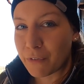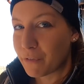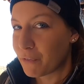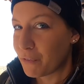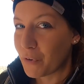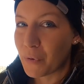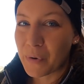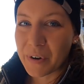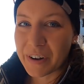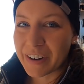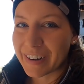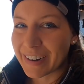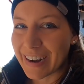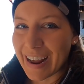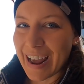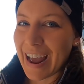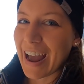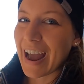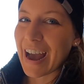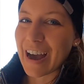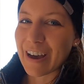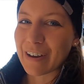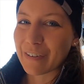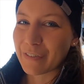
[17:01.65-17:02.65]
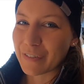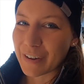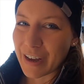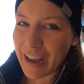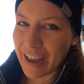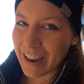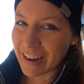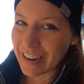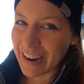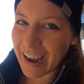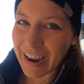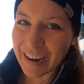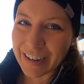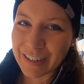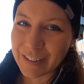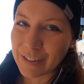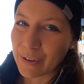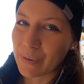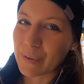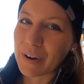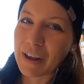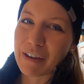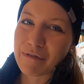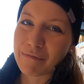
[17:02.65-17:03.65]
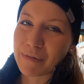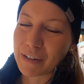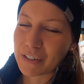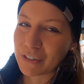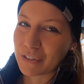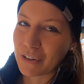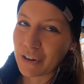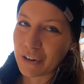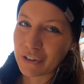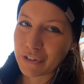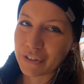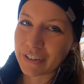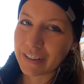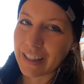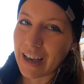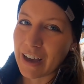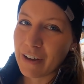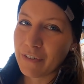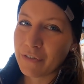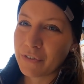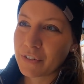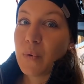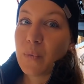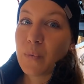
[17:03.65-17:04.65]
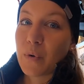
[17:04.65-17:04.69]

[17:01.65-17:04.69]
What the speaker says: 4.5 and I don't have much laundry left,